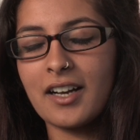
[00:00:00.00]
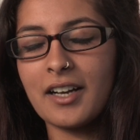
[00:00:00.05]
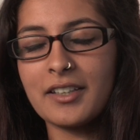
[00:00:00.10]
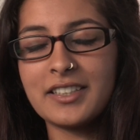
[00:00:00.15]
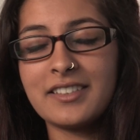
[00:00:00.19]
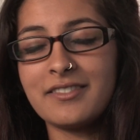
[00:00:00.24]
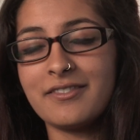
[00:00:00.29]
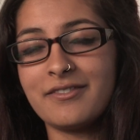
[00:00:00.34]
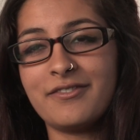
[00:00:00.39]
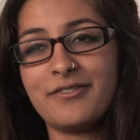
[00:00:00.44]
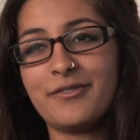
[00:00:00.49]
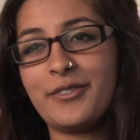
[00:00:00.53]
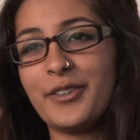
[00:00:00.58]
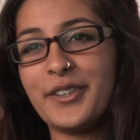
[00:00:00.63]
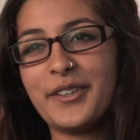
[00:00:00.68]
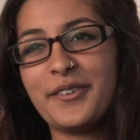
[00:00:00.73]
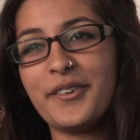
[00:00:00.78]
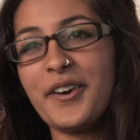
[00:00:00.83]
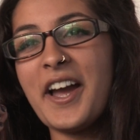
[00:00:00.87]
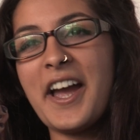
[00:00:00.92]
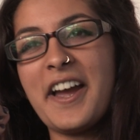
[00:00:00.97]
I didn't want
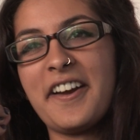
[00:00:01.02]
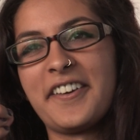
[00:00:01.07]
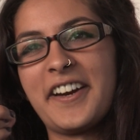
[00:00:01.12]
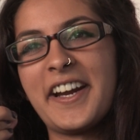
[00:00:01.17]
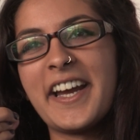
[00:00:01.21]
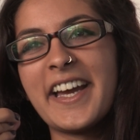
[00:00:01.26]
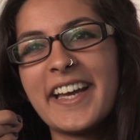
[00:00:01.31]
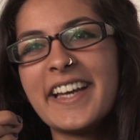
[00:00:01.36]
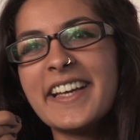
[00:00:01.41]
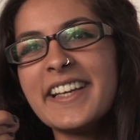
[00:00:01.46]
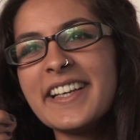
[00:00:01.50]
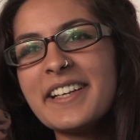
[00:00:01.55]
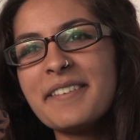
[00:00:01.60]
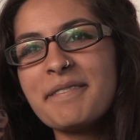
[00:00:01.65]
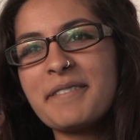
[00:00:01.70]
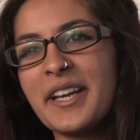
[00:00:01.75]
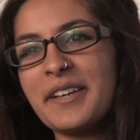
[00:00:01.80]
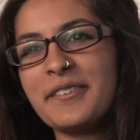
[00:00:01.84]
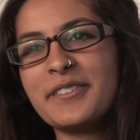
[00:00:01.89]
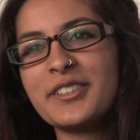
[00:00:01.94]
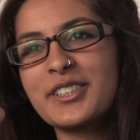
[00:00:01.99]
to wear it,
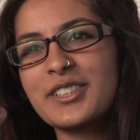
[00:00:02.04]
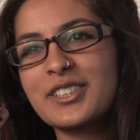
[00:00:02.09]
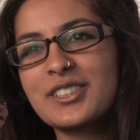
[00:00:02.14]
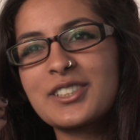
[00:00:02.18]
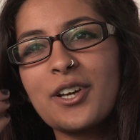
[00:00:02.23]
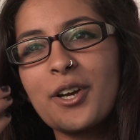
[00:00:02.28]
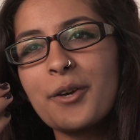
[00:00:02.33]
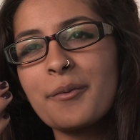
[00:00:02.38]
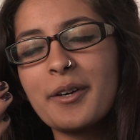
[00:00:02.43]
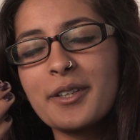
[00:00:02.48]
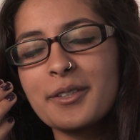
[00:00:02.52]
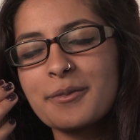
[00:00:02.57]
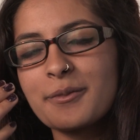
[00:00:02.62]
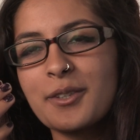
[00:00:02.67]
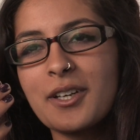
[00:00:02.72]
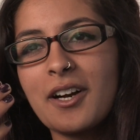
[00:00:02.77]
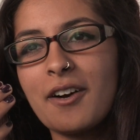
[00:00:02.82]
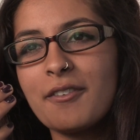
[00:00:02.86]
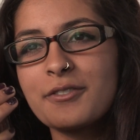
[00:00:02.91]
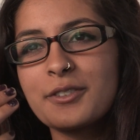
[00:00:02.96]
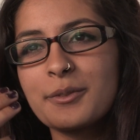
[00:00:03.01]
but it was just so much more
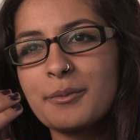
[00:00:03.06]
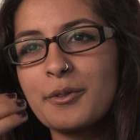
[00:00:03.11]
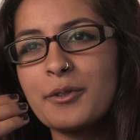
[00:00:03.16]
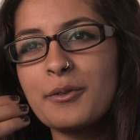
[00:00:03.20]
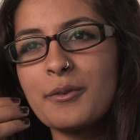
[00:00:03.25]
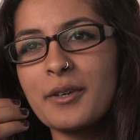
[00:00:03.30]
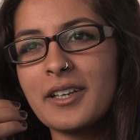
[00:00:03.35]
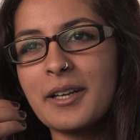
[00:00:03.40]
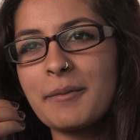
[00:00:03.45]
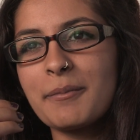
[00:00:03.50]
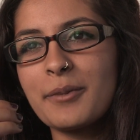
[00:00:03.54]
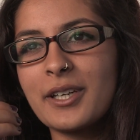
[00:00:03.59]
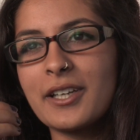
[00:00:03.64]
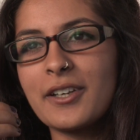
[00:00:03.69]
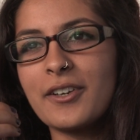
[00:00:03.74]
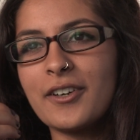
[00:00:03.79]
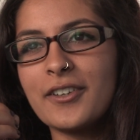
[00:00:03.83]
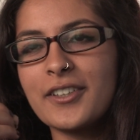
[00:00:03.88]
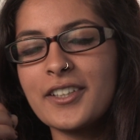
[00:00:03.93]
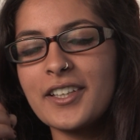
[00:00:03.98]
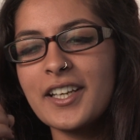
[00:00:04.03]
comfortable when I put it
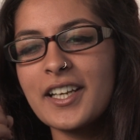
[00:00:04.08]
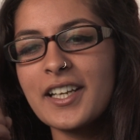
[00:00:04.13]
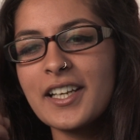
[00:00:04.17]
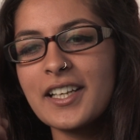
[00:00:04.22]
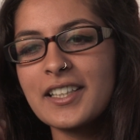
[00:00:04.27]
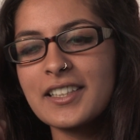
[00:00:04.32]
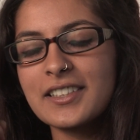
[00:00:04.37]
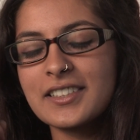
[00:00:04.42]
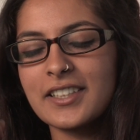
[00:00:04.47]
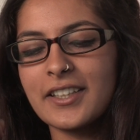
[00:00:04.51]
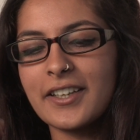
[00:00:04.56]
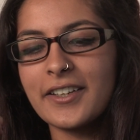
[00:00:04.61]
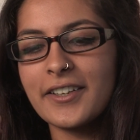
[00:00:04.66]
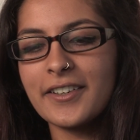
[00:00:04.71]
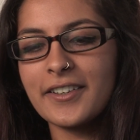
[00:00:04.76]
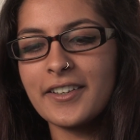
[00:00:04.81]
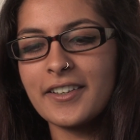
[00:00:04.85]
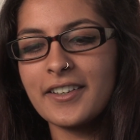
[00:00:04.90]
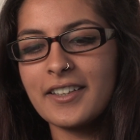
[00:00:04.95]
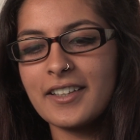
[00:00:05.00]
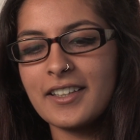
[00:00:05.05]
on.
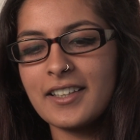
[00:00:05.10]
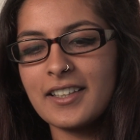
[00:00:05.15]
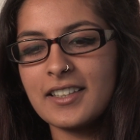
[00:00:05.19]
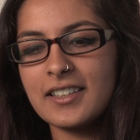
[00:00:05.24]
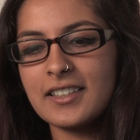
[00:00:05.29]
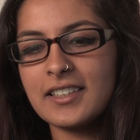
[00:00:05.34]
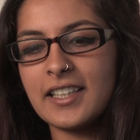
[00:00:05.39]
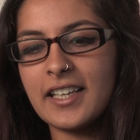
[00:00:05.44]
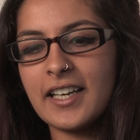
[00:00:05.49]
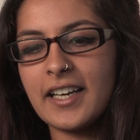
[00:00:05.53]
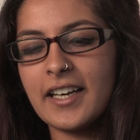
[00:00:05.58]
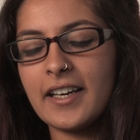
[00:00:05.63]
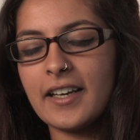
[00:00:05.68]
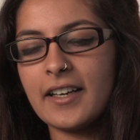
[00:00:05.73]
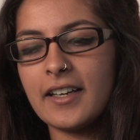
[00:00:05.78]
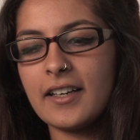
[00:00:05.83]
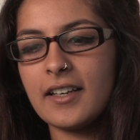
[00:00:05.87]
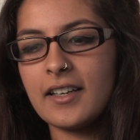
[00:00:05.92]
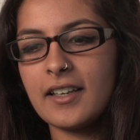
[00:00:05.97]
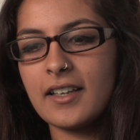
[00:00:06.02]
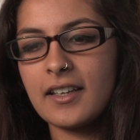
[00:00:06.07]
So
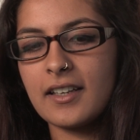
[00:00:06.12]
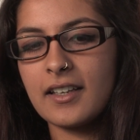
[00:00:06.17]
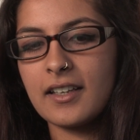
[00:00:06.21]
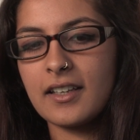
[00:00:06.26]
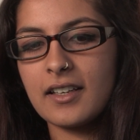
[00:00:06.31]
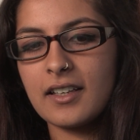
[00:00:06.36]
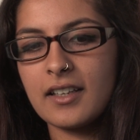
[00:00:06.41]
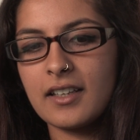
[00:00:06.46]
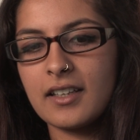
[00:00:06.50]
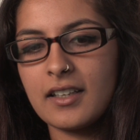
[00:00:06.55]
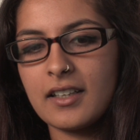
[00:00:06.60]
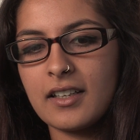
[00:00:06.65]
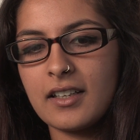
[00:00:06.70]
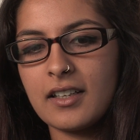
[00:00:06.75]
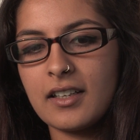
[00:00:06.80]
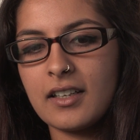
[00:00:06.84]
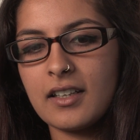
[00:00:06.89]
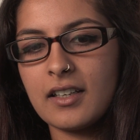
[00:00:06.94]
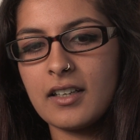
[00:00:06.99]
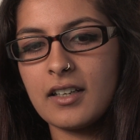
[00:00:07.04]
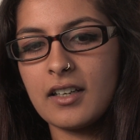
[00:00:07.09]
yeah,
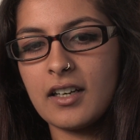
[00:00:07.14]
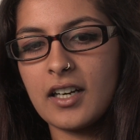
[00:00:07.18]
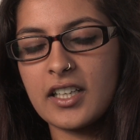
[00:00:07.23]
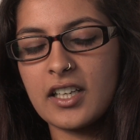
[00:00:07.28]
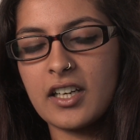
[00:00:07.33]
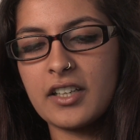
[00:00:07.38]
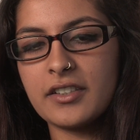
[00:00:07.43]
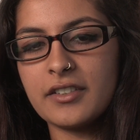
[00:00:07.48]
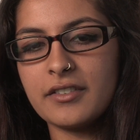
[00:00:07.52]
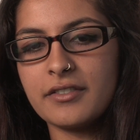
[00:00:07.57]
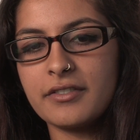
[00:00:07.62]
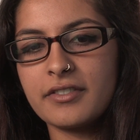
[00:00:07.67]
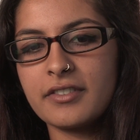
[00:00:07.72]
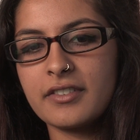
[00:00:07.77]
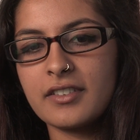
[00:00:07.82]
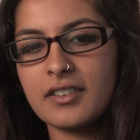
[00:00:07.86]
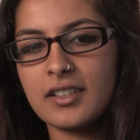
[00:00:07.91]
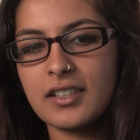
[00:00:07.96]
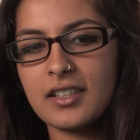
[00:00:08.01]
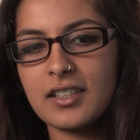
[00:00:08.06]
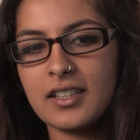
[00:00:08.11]
I kind of
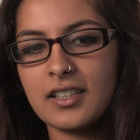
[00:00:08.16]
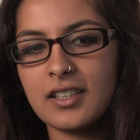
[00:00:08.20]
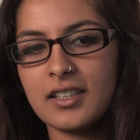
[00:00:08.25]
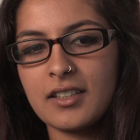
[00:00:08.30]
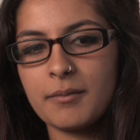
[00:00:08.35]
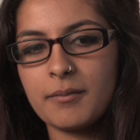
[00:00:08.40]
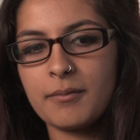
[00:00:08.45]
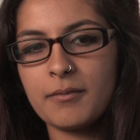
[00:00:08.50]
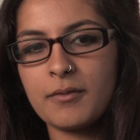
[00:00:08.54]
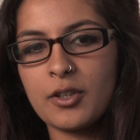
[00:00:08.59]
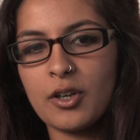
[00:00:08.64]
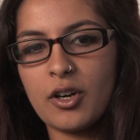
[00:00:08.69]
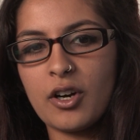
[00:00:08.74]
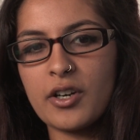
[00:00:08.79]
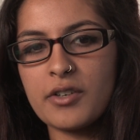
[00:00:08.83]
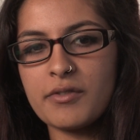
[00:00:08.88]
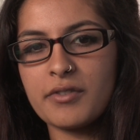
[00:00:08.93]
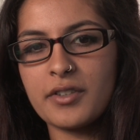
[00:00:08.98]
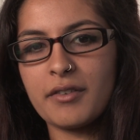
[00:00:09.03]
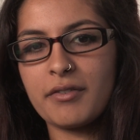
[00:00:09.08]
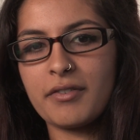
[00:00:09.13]
got
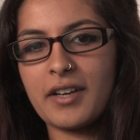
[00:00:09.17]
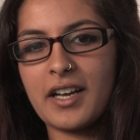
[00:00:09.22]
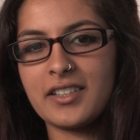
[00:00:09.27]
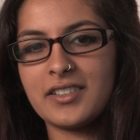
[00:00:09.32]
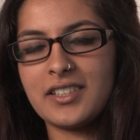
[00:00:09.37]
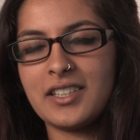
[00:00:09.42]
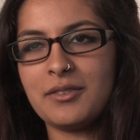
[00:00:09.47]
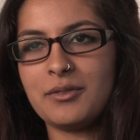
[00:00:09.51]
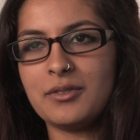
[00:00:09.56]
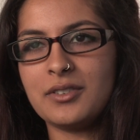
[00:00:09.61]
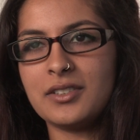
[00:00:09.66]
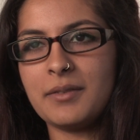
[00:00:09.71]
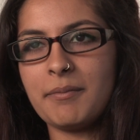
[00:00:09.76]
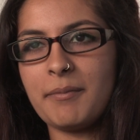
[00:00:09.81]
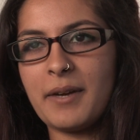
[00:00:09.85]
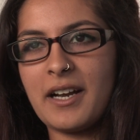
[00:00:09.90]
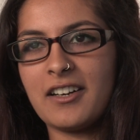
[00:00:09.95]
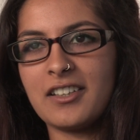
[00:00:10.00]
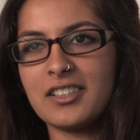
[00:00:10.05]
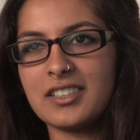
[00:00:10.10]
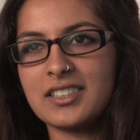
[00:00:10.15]
over the fact that it was
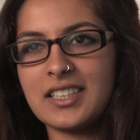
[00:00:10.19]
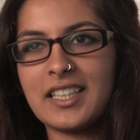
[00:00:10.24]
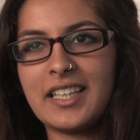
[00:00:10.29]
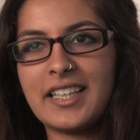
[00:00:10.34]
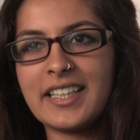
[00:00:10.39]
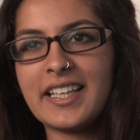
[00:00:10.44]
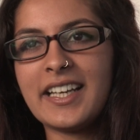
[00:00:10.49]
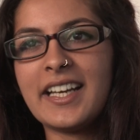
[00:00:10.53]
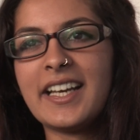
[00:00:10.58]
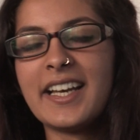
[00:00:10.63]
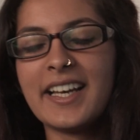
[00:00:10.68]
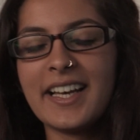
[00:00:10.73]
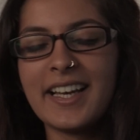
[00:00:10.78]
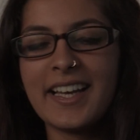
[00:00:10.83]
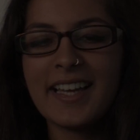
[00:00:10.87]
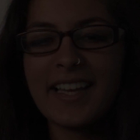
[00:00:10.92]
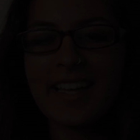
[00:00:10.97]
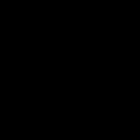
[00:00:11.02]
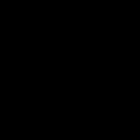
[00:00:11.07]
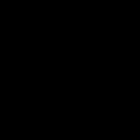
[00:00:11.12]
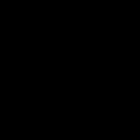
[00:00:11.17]
embarrassing.
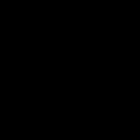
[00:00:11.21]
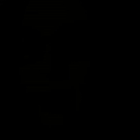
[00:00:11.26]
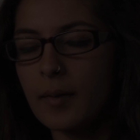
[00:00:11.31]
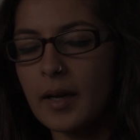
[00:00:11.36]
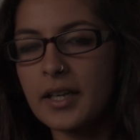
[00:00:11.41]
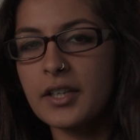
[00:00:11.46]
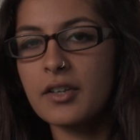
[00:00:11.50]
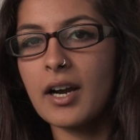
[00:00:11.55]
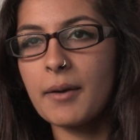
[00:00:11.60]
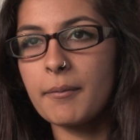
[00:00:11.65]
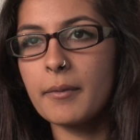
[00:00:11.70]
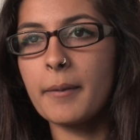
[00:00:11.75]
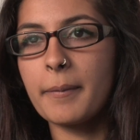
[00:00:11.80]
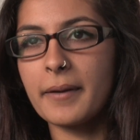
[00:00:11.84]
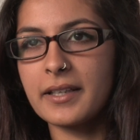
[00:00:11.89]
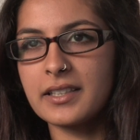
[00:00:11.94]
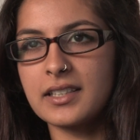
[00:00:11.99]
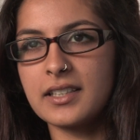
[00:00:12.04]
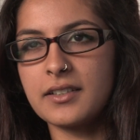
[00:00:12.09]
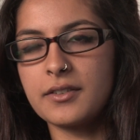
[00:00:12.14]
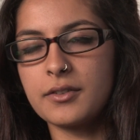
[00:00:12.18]
My grandma
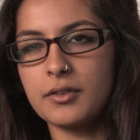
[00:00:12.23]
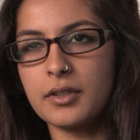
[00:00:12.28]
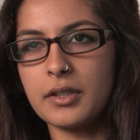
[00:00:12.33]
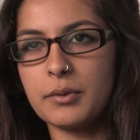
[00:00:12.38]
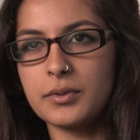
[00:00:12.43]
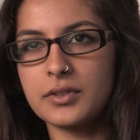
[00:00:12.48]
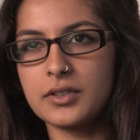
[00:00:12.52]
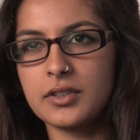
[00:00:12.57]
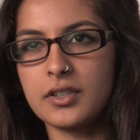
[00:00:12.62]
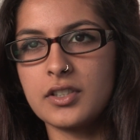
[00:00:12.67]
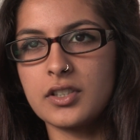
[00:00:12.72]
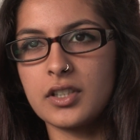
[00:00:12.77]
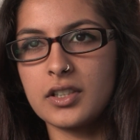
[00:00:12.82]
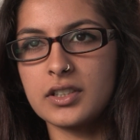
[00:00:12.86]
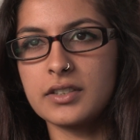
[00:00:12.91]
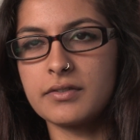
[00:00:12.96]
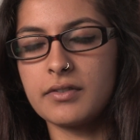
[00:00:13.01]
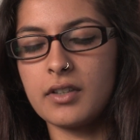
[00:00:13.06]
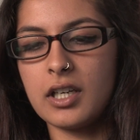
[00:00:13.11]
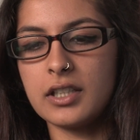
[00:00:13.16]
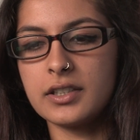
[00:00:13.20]
basically thought it was
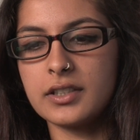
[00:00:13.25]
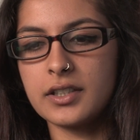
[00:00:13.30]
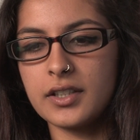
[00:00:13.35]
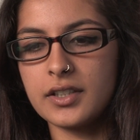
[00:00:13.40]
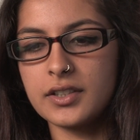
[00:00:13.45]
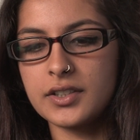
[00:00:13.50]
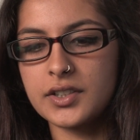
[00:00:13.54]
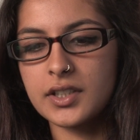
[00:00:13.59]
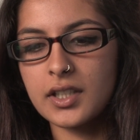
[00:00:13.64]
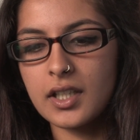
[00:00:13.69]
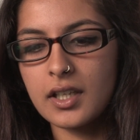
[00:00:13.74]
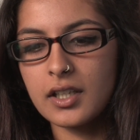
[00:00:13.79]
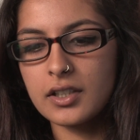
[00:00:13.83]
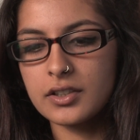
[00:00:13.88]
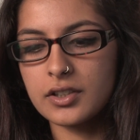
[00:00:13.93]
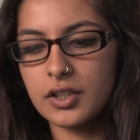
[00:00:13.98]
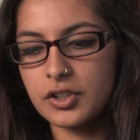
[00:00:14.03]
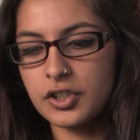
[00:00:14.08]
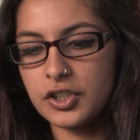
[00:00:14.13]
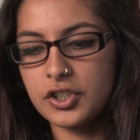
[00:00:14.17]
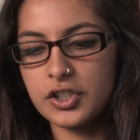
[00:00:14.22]
conjunctivitis,
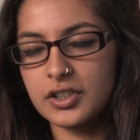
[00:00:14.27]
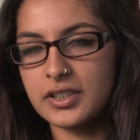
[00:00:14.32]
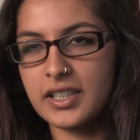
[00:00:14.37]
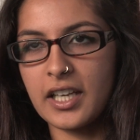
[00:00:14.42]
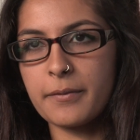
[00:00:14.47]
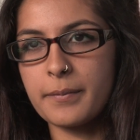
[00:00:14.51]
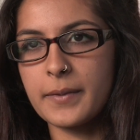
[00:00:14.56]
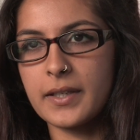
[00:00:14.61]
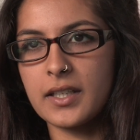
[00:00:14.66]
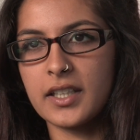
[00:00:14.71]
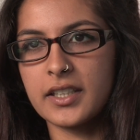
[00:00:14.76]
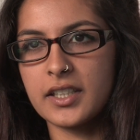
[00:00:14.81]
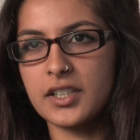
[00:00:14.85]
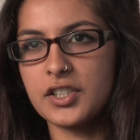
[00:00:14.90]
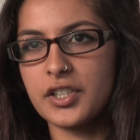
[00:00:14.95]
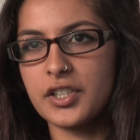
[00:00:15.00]
so she just gave me like a